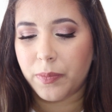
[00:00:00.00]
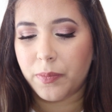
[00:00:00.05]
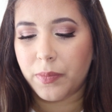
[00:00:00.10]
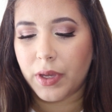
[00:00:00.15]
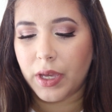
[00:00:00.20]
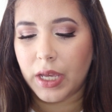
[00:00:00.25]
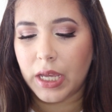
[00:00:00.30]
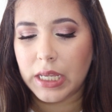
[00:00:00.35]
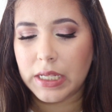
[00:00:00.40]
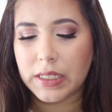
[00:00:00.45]

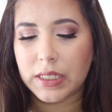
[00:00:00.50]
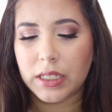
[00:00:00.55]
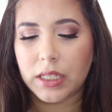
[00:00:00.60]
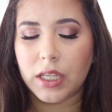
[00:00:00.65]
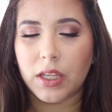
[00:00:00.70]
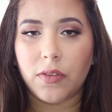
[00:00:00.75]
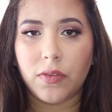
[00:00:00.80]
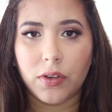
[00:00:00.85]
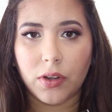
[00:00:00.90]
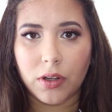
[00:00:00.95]
But
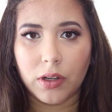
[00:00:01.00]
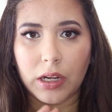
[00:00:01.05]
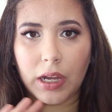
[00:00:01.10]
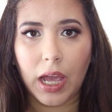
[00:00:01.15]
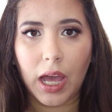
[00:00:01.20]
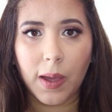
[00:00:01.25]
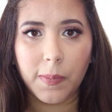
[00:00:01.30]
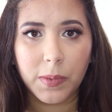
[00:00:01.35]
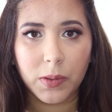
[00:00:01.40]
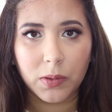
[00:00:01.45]
if you're
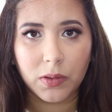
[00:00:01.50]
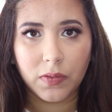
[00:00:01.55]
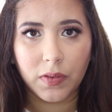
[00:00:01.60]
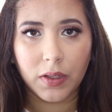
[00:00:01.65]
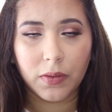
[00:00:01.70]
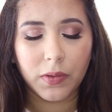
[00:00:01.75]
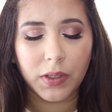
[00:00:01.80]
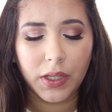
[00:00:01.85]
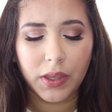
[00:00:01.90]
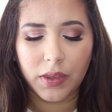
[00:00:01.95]
happy with
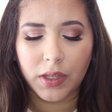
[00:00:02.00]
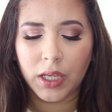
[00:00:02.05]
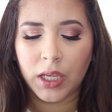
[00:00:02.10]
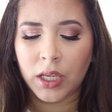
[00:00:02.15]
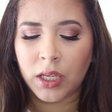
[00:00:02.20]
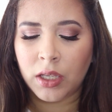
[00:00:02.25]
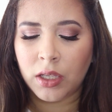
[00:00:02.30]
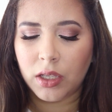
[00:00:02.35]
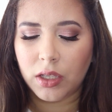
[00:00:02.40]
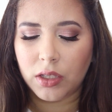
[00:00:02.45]

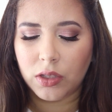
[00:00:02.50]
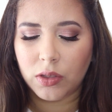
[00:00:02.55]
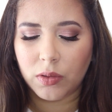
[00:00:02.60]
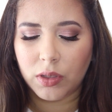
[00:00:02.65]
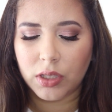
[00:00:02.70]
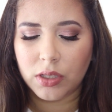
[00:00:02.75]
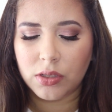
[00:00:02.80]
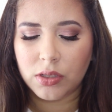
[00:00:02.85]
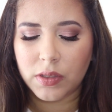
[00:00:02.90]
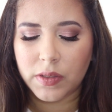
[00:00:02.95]
everything, you
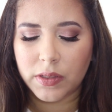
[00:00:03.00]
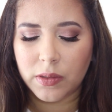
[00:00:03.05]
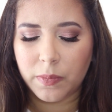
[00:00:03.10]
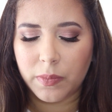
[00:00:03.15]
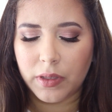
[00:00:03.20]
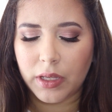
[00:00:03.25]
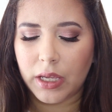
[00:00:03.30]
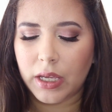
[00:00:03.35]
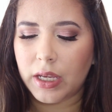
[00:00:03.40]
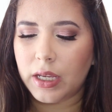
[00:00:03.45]
can just
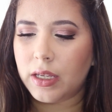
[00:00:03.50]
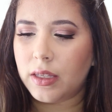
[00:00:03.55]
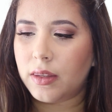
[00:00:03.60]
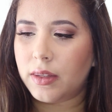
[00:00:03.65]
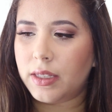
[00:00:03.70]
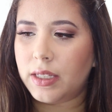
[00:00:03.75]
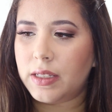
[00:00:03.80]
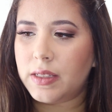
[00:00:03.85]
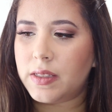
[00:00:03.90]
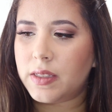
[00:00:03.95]
apply
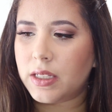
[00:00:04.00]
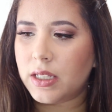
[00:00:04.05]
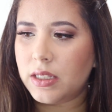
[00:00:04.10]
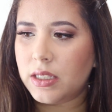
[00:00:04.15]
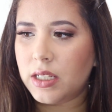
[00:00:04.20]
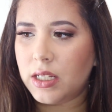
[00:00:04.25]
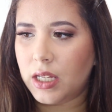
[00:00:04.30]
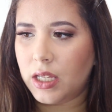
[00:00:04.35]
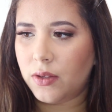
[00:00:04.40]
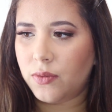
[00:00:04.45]
the
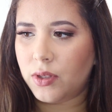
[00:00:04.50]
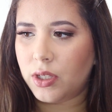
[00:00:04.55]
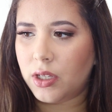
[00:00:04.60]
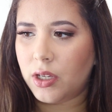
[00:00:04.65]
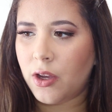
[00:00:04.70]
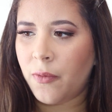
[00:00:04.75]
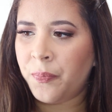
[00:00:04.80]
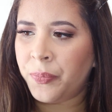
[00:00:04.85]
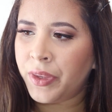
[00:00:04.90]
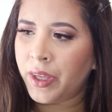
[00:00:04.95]

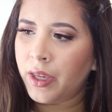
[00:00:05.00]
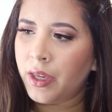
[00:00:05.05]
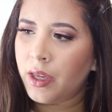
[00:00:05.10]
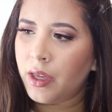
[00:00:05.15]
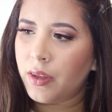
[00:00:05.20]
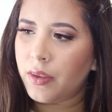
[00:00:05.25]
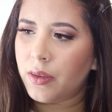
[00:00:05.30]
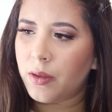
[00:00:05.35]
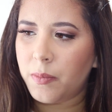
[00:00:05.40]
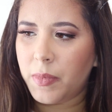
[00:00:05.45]
Skindinavia,
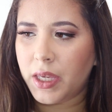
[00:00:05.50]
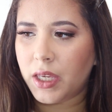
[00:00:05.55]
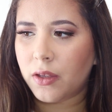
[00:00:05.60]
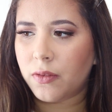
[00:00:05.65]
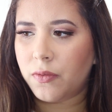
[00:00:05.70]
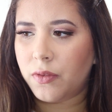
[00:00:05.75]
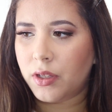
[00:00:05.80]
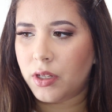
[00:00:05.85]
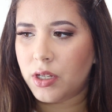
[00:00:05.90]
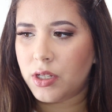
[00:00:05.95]
the
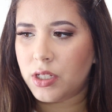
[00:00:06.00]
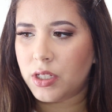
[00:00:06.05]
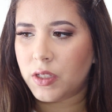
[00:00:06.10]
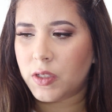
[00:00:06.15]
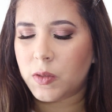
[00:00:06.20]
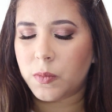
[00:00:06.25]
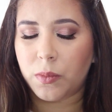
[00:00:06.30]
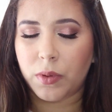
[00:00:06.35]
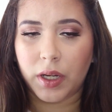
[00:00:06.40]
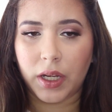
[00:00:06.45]
Makeup Finishing
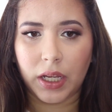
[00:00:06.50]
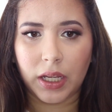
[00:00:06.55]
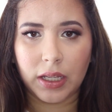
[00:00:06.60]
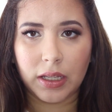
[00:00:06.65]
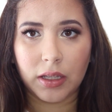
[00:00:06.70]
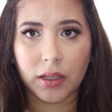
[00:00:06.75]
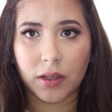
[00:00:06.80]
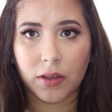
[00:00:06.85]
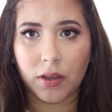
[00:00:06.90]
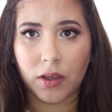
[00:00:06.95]

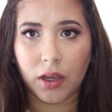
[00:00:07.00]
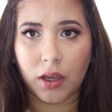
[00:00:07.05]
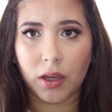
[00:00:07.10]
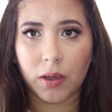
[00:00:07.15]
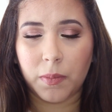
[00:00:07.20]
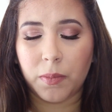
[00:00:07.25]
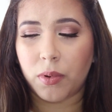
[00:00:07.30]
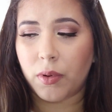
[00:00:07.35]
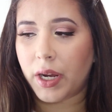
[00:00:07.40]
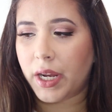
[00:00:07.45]
Spray
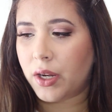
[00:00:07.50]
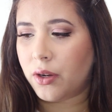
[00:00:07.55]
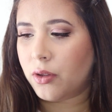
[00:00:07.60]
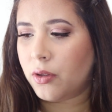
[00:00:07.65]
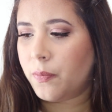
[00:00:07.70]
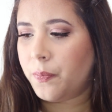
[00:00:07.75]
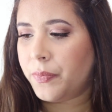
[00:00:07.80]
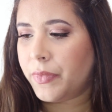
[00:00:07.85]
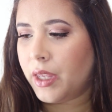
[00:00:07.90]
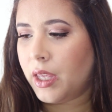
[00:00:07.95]

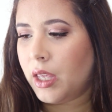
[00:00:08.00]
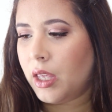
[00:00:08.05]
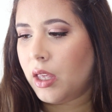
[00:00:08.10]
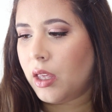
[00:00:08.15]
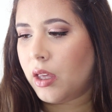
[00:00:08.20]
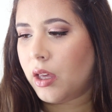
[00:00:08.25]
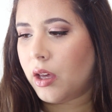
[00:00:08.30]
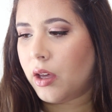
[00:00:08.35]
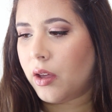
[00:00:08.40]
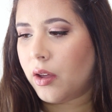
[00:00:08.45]
Bridal.
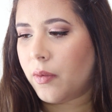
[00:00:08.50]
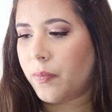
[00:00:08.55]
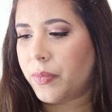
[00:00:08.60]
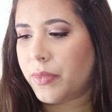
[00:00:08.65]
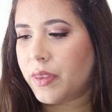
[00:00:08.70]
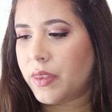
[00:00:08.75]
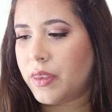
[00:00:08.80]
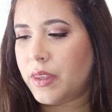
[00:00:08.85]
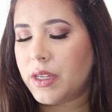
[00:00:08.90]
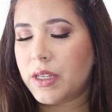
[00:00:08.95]

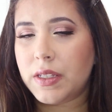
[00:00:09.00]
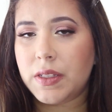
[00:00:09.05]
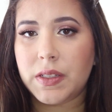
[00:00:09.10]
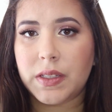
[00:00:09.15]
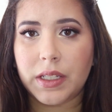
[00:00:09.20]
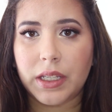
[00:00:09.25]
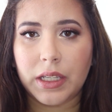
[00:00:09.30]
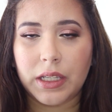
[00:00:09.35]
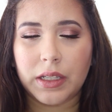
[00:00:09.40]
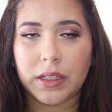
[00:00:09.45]

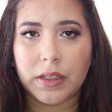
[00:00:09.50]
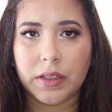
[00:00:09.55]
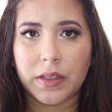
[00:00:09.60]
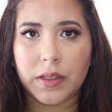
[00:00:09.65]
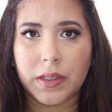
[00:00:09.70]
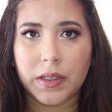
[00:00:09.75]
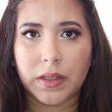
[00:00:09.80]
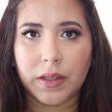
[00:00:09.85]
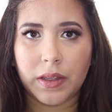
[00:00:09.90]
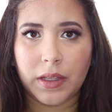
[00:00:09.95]
This
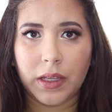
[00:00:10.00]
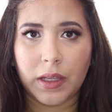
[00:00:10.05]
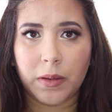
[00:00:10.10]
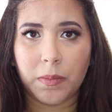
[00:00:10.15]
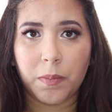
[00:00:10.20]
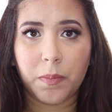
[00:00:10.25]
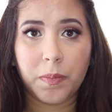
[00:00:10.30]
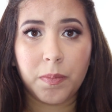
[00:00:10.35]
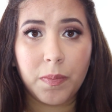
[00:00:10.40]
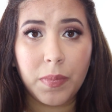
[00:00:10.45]
is the
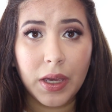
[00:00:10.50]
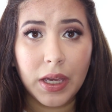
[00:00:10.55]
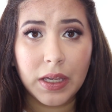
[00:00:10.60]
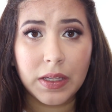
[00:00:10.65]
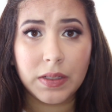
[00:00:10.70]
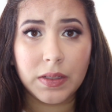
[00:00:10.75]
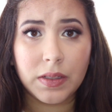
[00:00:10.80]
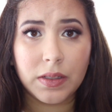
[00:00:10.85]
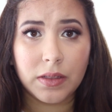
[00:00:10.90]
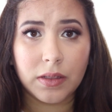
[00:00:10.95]

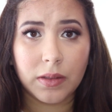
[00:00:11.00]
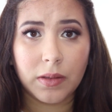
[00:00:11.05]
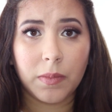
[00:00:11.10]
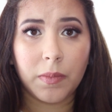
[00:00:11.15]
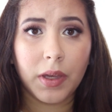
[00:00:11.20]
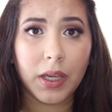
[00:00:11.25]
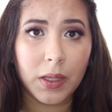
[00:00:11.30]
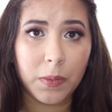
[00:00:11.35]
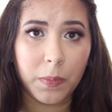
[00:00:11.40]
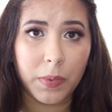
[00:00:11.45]
best, in
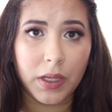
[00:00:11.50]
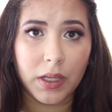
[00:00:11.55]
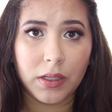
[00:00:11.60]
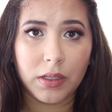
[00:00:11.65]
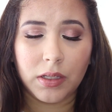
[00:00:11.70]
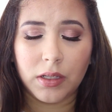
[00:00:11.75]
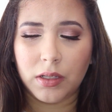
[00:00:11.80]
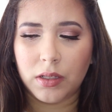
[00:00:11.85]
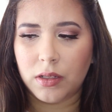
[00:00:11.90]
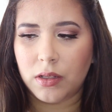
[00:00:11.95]
my
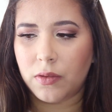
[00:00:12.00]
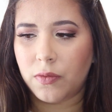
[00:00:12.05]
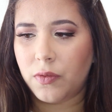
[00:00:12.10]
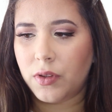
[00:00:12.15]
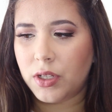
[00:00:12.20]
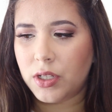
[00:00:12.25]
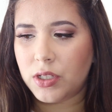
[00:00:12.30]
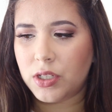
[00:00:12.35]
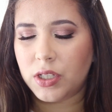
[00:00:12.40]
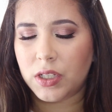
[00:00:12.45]
opinion,
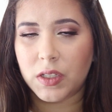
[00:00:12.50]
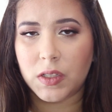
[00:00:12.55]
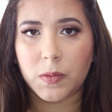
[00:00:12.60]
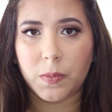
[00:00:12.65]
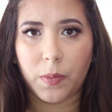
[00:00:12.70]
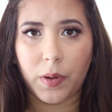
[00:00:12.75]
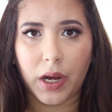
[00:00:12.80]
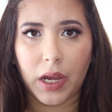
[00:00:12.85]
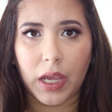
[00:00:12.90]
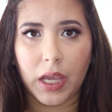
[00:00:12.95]
finishing
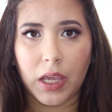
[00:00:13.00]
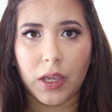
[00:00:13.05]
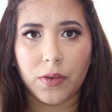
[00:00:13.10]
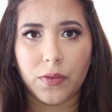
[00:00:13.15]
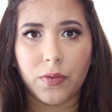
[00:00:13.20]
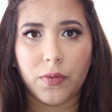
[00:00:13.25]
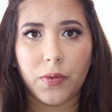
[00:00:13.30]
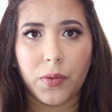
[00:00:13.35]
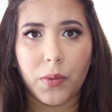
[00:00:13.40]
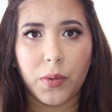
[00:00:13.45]
spray
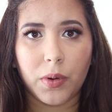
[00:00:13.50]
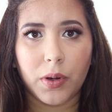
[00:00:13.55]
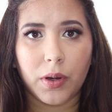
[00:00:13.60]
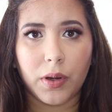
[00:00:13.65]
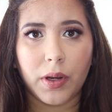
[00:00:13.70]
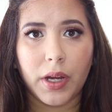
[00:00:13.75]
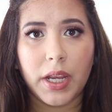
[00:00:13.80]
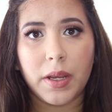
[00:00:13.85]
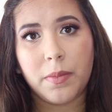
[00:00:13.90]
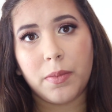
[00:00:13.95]

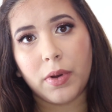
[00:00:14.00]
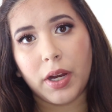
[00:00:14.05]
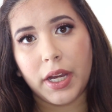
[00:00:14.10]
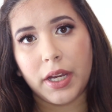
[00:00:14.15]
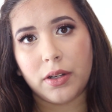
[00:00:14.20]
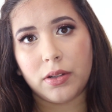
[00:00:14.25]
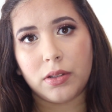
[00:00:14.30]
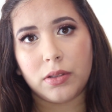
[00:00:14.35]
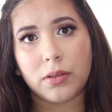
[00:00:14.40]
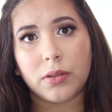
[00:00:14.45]
for a
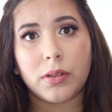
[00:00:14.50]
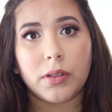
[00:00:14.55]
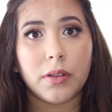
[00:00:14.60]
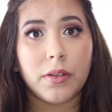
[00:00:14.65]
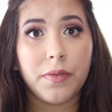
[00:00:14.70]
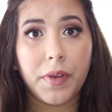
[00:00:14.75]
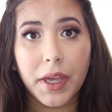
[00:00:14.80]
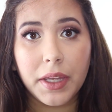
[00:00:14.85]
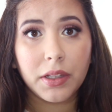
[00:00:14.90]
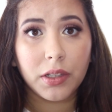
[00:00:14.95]
bridal or
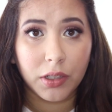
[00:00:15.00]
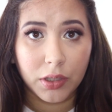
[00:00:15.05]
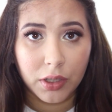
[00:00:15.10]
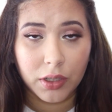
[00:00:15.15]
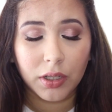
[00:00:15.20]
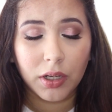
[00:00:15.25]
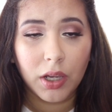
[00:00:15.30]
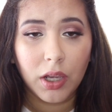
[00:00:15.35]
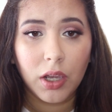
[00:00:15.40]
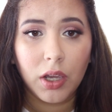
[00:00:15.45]
event
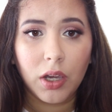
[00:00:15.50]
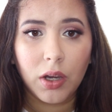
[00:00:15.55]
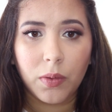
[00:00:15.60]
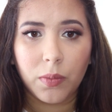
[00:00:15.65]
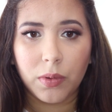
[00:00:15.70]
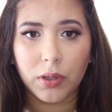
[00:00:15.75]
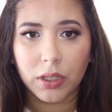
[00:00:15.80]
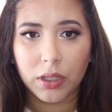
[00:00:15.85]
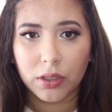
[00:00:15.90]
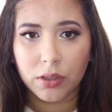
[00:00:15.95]
look
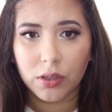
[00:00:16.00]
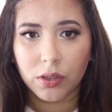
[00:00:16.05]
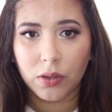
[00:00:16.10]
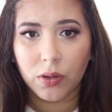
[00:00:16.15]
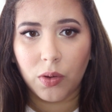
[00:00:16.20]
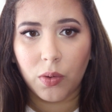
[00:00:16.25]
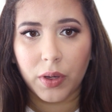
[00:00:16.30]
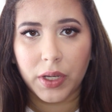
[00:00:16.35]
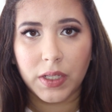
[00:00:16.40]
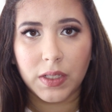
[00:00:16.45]
where you're
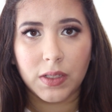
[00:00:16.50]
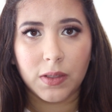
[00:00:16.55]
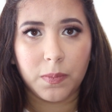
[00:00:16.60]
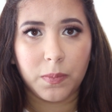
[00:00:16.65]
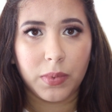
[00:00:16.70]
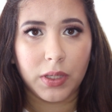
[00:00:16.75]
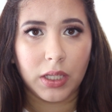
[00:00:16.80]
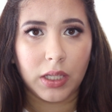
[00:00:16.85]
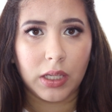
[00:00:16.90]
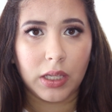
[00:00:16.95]
going to
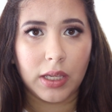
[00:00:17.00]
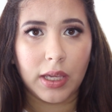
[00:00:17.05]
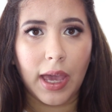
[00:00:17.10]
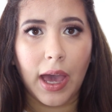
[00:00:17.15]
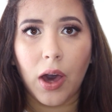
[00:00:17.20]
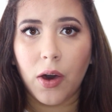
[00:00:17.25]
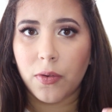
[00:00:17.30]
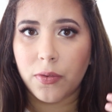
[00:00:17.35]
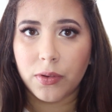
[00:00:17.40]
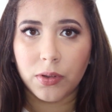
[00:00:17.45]
be
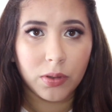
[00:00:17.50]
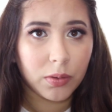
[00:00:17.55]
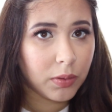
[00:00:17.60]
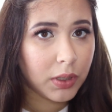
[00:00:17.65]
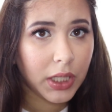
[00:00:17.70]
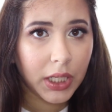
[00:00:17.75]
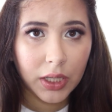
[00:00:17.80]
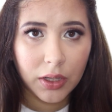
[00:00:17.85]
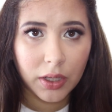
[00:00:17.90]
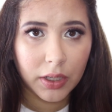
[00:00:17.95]
out for a
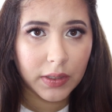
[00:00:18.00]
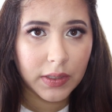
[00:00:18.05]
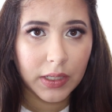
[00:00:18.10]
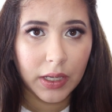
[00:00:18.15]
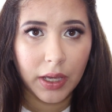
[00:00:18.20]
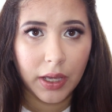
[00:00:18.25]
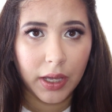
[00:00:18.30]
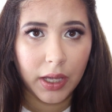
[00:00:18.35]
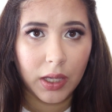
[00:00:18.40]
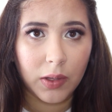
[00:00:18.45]
really long
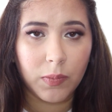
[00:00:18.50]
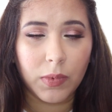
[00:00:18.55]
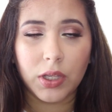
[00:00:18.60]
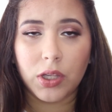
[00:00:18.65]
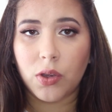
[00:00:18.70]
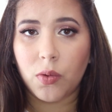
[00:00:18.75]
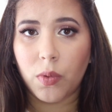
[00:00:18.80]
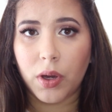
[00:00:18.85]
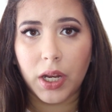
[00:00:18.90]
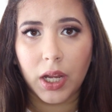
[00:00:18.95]
time
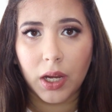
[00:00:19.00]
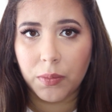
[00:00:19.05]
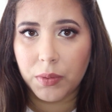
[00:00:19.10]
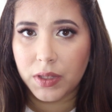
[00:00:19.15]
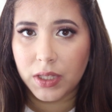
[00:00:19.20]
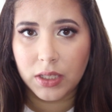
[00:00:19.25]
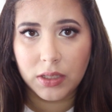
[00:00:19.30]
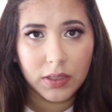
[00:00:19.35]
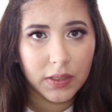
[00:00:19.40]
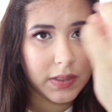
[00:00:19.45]
and you want
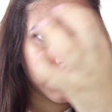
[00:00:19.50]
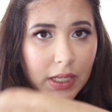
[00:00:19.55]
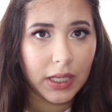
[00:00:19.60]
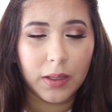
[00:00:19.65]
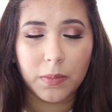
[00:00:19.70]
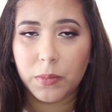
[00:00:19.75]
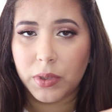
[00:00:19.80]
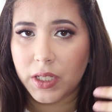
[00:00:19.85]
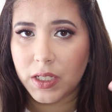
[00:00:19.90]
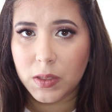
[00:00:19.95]
everything to stay
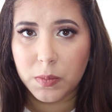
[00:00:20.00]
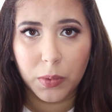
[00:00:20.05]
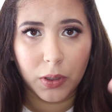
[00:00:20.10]
in place